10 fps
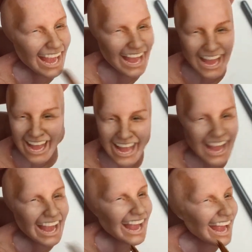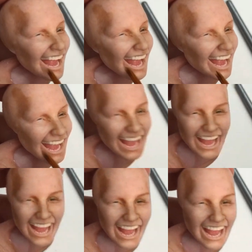just to match up a bit.
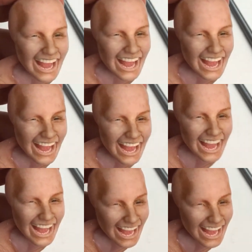And I'll